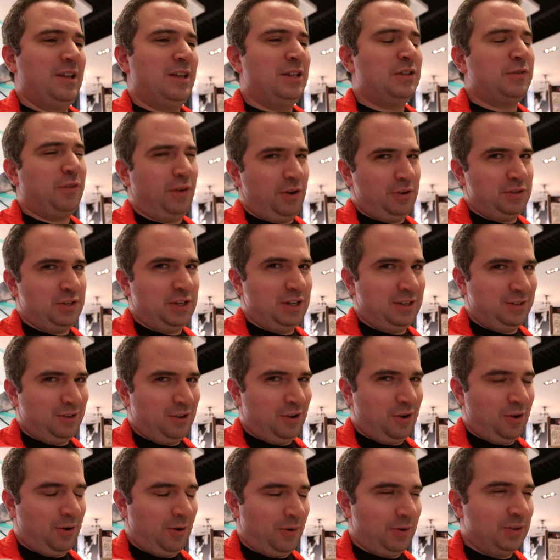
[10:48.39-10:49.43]
As far as I
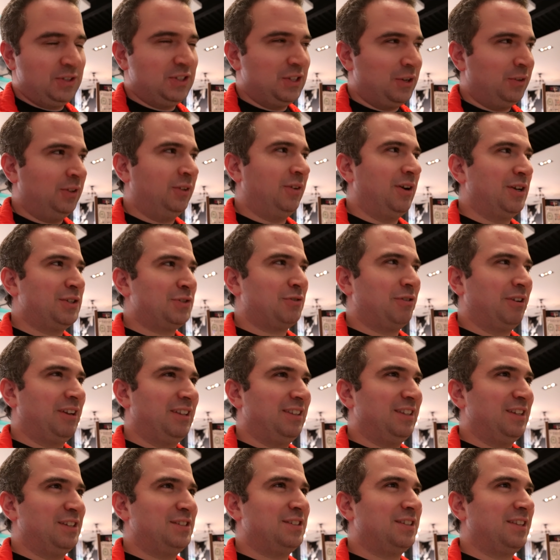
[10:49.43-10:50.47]
know, it's the only restaurant
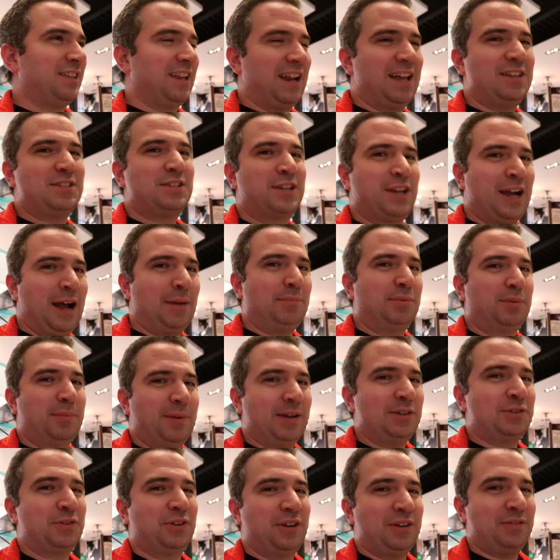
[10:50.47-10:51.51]
at Disney that has a
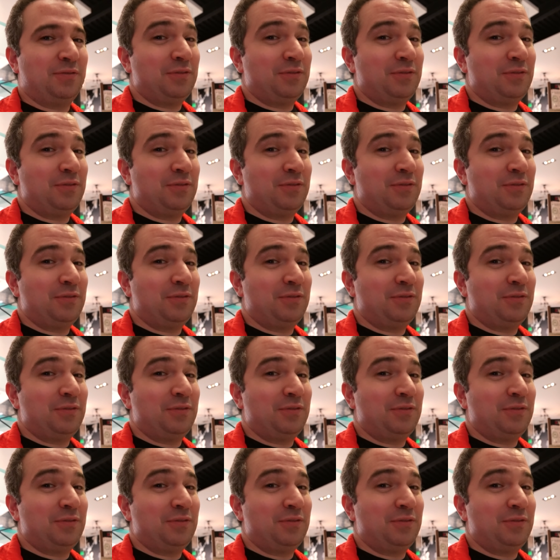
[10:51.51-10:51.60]
complimentary